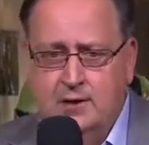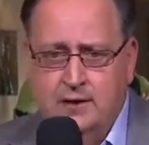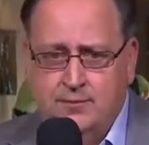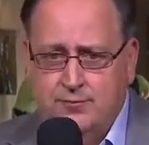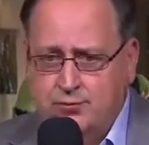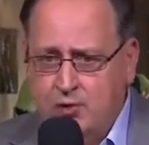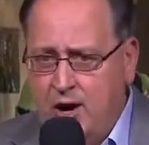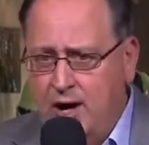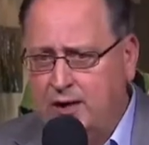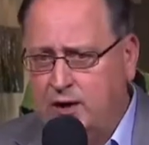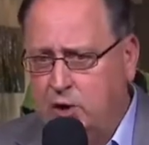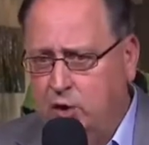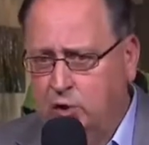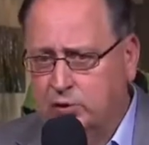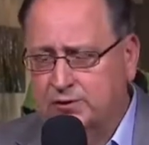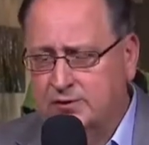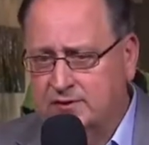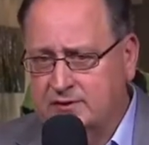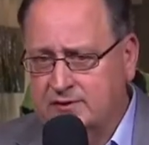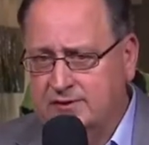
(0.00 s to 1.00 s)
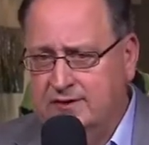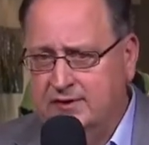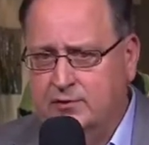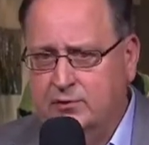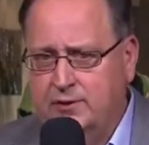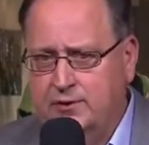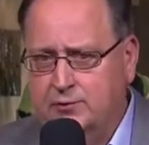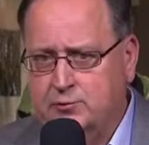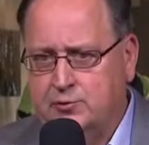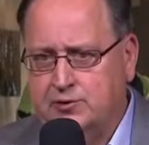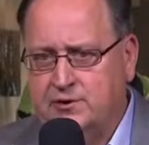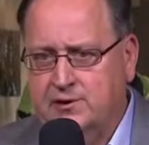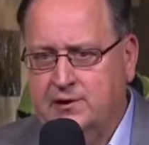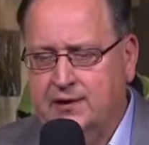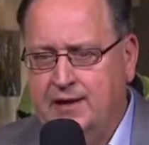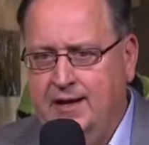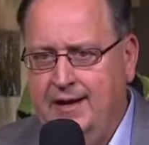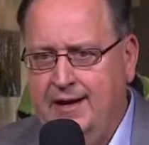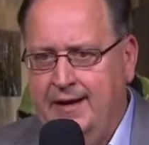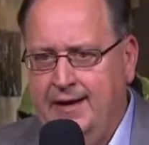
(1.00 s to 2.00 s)
Brock Holt is another
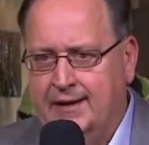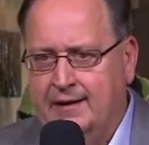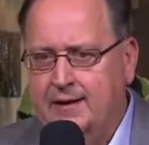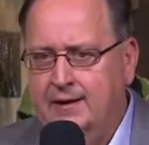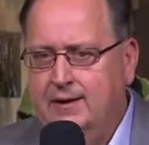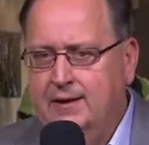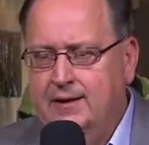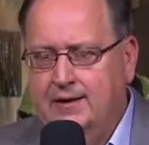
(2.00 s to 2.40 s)
interesting guy,